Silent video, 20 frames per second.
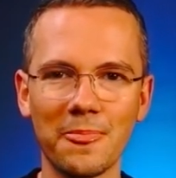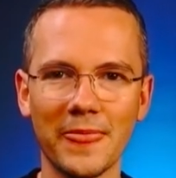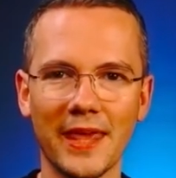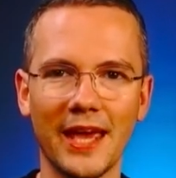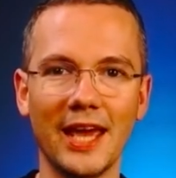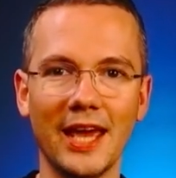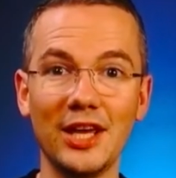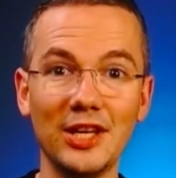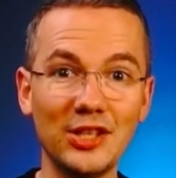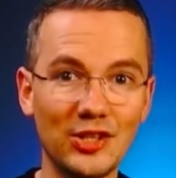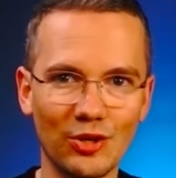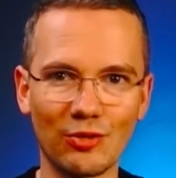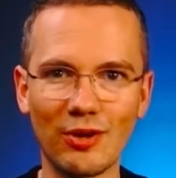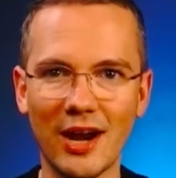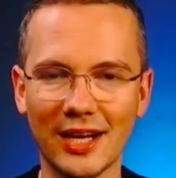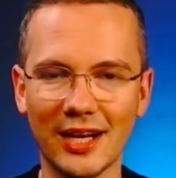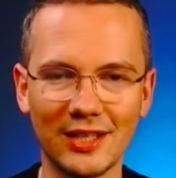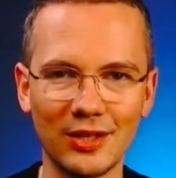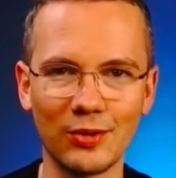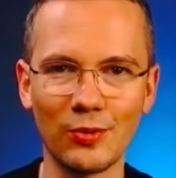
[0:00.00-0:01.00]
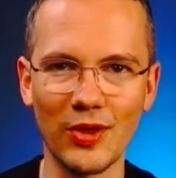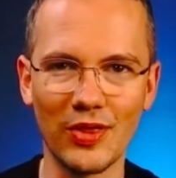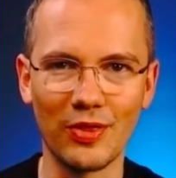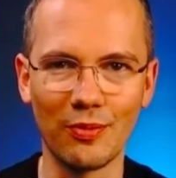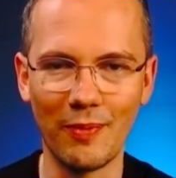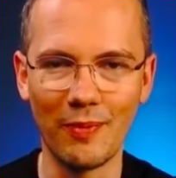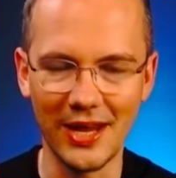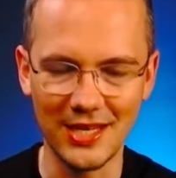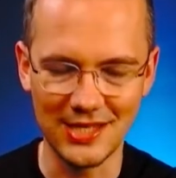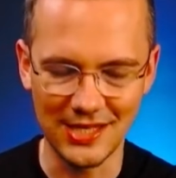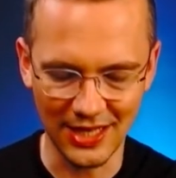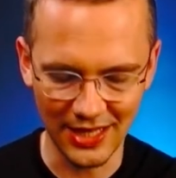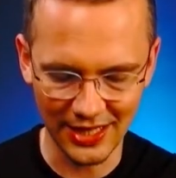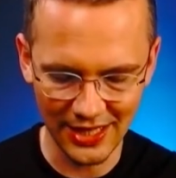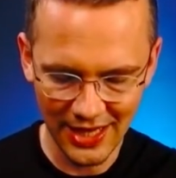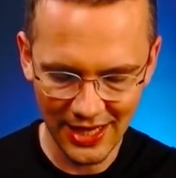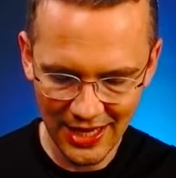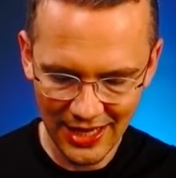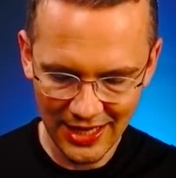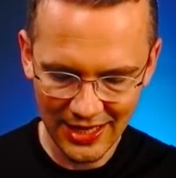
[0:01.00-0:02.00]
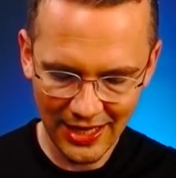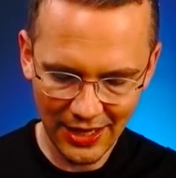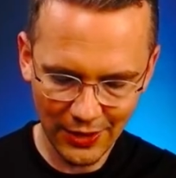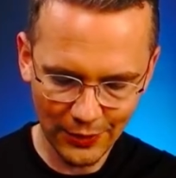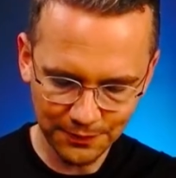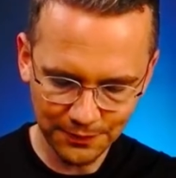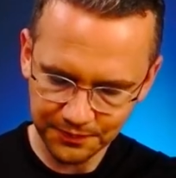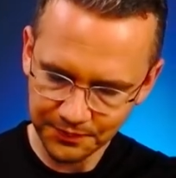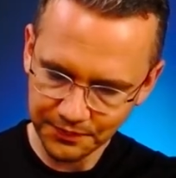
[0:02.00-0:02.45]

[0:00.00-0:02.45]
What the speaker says: interacting with, basically. Now,